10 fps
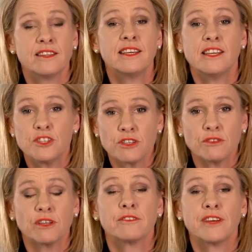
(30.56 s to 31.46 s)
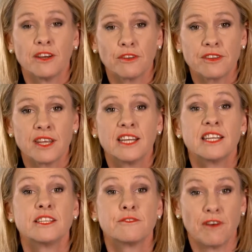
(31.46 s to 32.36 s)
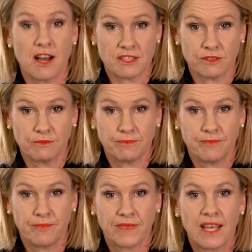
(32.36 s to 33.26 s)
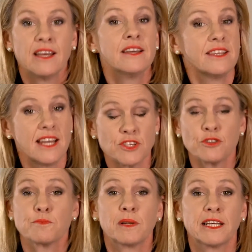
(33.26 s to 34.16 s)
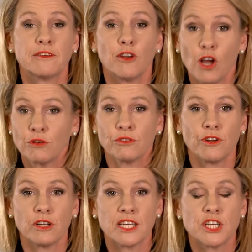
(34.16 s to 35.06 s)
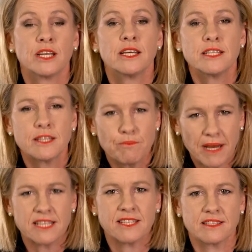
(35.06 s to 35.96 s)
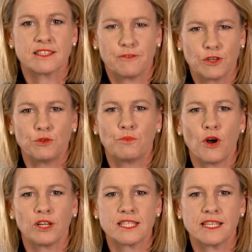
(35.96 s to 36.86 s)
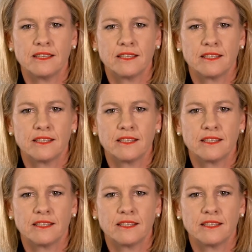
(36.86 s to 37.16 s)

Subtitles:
The issue of health is vital. The Nationals believe local knowledge is the basis for good policy.